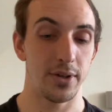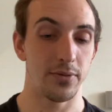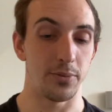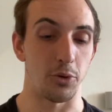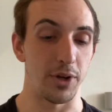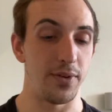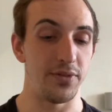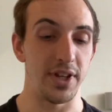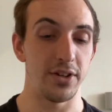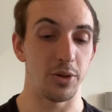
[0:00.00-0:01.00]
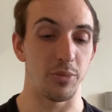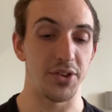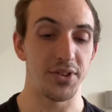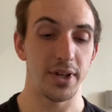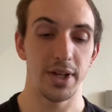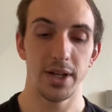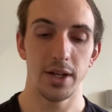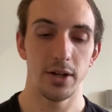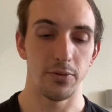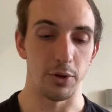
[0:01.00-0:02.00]
From 2015 to the present,
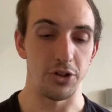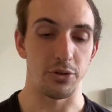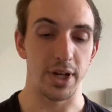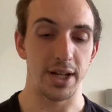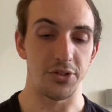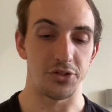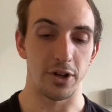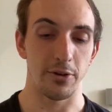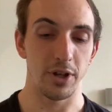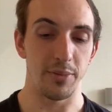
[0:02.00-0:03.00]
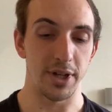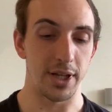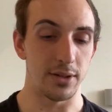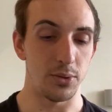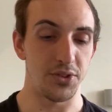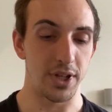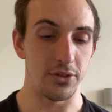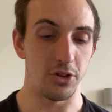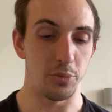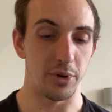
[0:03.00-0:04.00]
free trade has generally been a losing
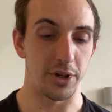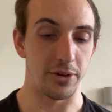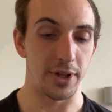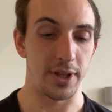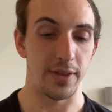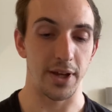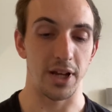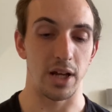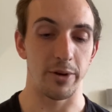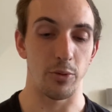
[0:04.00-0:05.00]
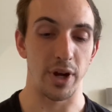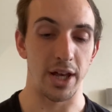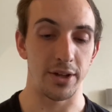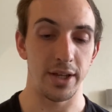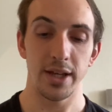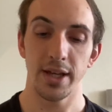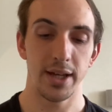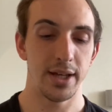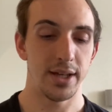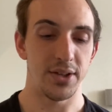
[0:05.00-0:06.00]
issue politically. The economic reality
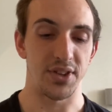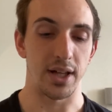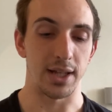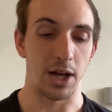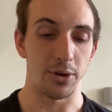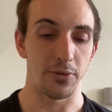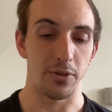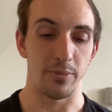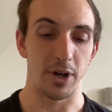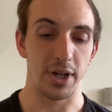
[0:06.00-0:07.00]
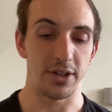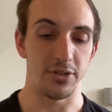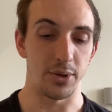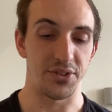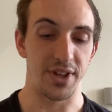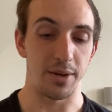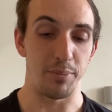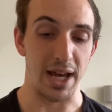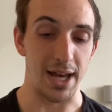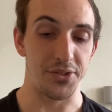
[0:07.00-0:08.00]
is that allowing the free market to extend
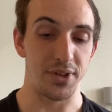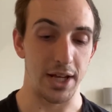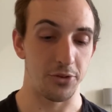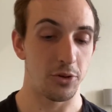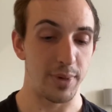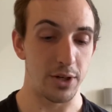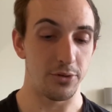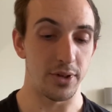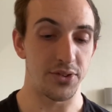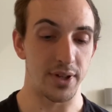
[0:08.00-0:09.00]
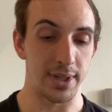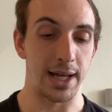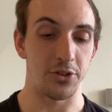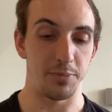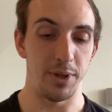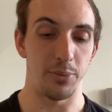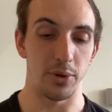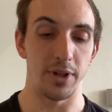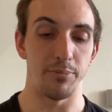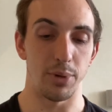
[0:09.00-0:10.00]
past national boundaries allows
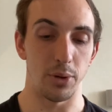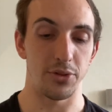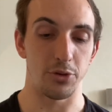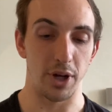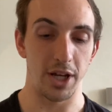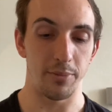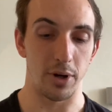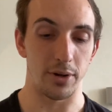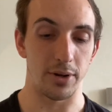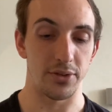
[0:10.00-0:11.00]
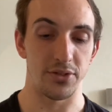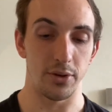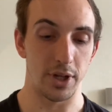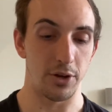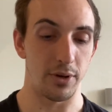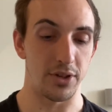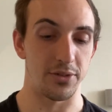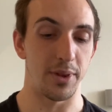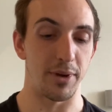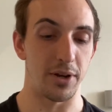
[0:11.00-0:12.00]
people in both trading partners to
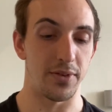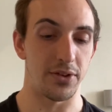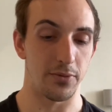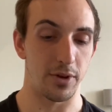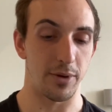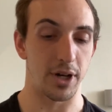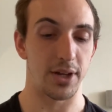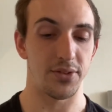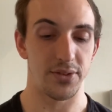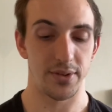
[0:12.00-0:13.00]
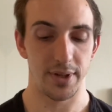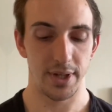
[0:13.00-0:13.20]
increase the benefits of free markets.